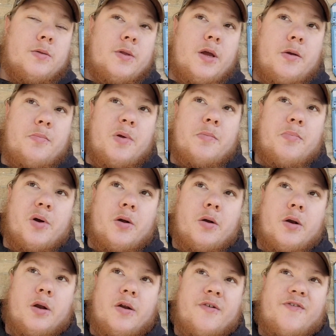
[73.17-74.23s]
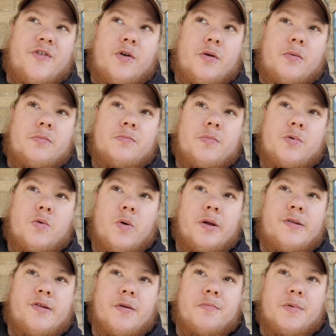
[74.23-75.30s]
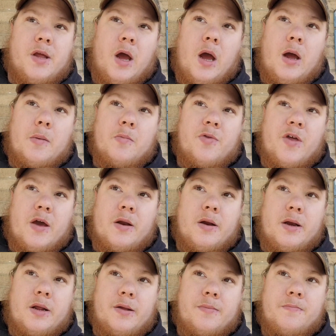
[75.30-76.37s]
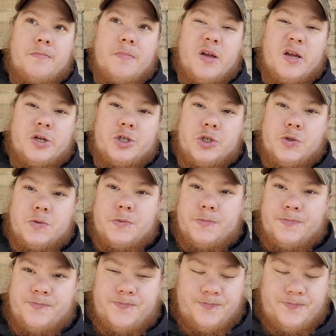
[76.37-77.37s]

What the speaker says: They'd been burning it for quite some time without any issue